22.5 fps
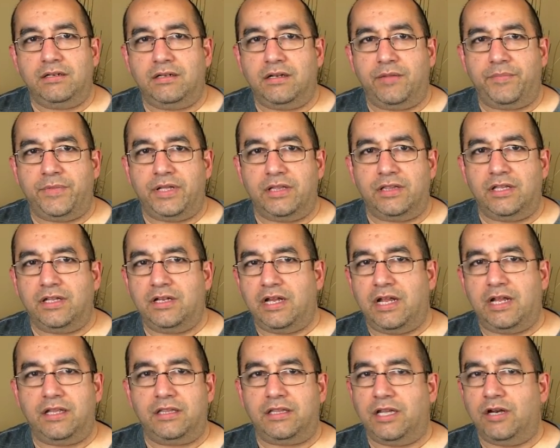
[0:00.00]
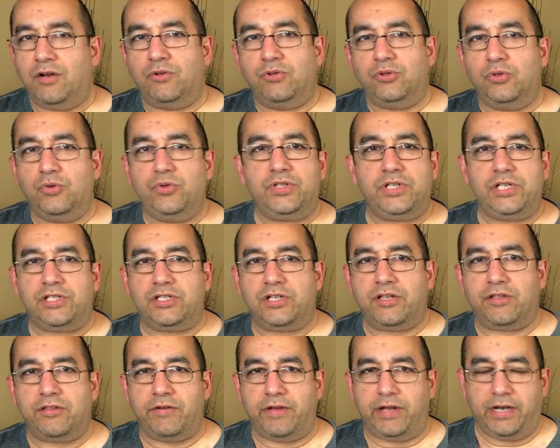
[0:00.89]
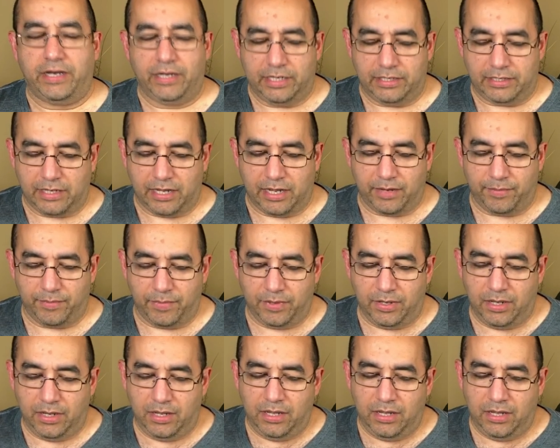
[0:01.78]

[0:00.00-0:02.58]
I mean, they're not, they don't lose each other at any time.